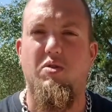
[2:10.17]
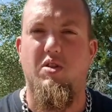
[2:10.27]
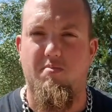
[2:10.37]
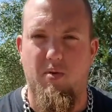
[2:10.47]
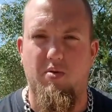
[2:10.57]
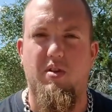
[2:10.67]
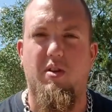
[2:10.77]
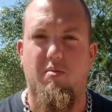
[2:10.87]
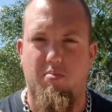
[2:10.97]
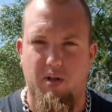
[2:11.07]
which is most of
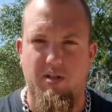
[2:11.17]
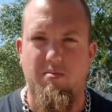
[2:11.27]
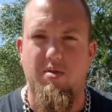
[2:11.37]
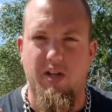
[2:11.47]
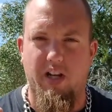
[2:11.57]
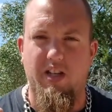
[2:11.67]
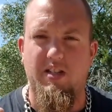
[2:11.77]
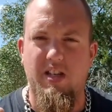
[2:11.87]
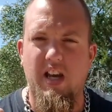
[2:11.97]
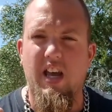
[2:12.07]
their budget machetes,